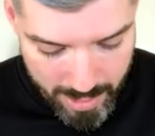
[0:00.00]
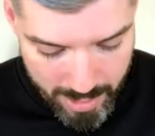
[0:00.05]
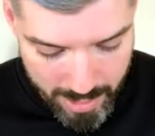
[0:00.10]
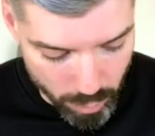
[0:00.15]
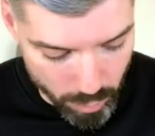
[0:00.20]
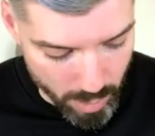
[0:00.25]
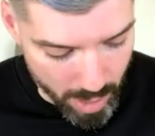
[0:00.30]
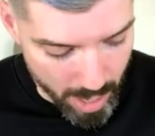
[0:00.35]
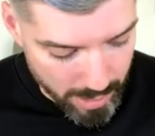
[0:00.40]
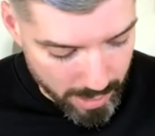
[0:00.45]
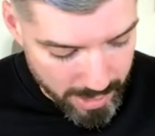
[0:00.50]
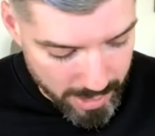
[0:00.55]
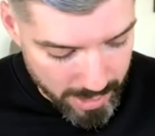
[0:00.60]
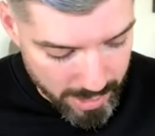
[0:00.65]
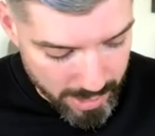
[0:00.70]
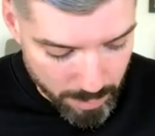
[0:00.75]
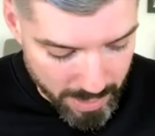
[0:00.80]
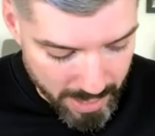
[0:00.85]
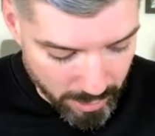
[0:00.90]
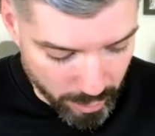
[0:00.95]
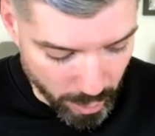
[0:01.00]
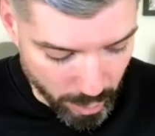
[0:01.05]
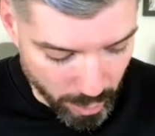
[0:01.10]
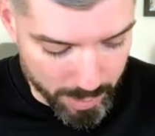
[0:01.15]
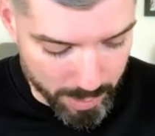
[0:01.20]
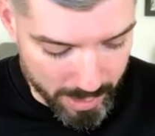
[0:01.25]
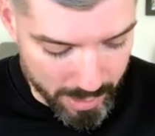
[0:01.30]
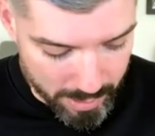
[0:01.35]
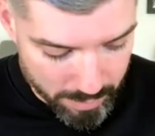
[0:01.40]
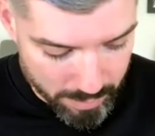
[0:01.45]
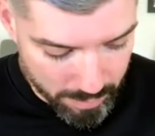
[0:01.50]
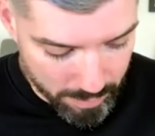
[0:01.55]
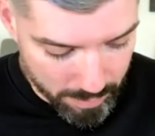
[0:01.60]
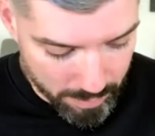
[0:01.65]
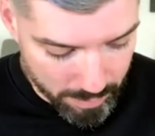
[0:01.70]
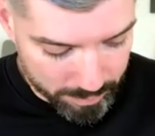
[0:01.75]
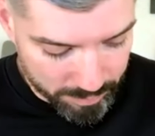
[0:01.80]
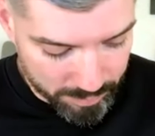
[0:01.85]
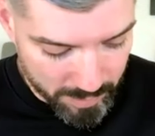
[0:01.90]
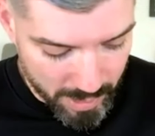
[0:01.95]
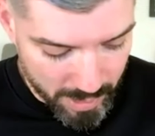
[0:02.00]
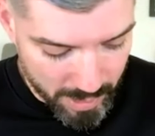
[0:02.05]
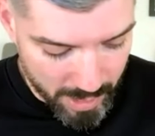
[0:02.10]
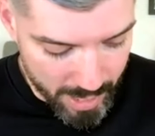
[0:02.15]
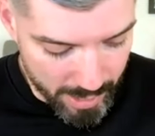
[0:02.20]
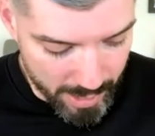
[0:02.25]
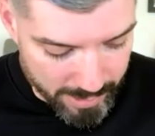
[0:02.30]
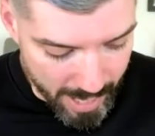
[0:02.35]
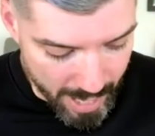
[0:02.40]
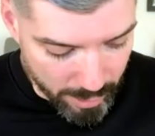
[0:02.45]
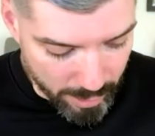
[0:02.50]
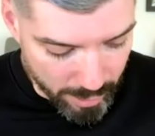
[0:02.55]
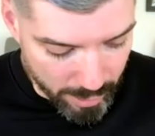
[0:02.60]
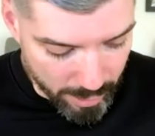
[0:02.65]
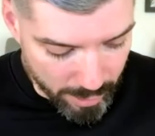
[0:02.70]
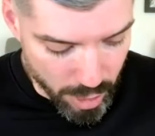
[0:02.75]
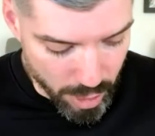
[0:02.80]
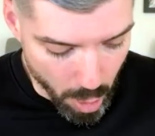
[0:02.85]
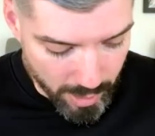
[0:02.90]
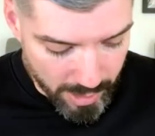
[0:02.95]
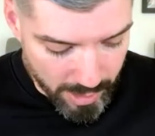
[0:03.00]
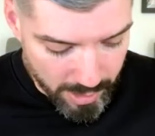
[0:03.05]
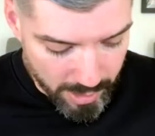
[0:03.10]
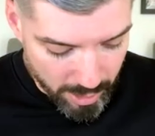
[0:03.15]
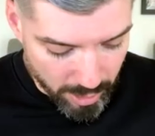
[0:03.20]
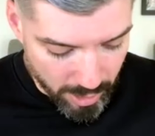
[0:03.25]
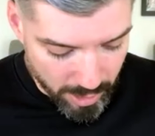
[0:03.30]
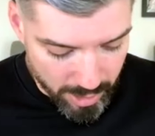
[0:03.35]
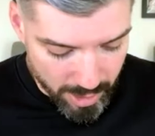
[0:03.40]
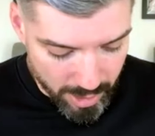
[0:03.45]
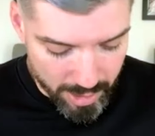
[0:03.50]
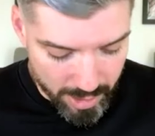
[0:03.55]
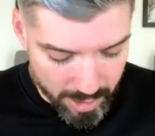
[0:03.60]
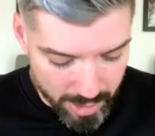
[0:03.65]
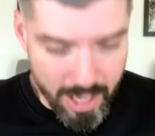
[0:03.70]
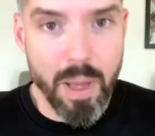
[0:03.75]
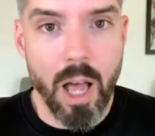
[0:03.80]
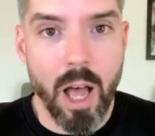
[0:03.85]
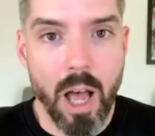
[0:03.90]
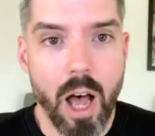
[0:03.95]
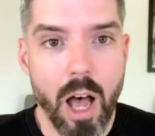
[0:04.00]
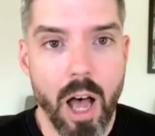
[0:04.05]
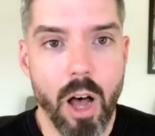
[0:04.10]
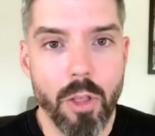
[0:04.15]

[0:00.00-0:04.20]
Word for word: They do not need to be interpreted. Attach no condition to them